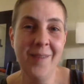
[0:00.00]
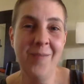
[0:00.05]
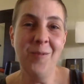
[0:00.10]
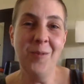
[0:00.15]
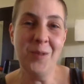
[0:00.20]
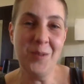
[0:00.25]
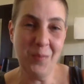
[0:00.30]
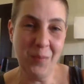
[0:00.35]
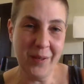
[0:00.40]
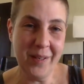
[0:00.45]

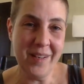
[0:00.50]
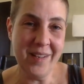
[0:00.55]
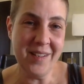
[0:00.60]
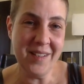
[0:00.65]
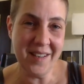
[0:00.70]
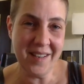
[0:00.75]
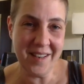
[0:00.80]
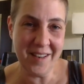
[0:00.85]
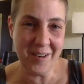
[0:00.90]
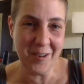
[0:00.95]
was
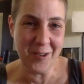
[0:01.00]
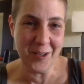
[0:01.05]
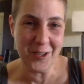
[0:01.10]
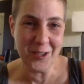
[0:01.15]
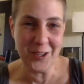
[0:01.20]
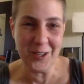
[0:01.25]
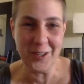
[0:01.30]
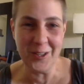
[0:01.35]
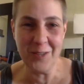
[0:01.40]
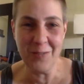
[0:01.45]
pleased to hear the
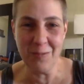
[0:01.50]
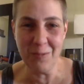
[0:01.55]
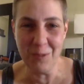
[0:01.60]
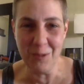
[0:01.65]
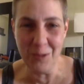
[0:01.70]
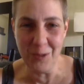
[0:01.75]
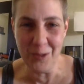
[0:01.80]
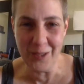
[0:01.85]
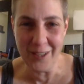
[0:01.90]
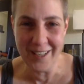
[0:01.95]
judge
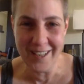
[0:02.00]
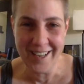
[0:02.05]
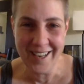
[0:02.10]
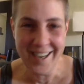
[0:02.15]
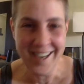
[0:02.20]
rule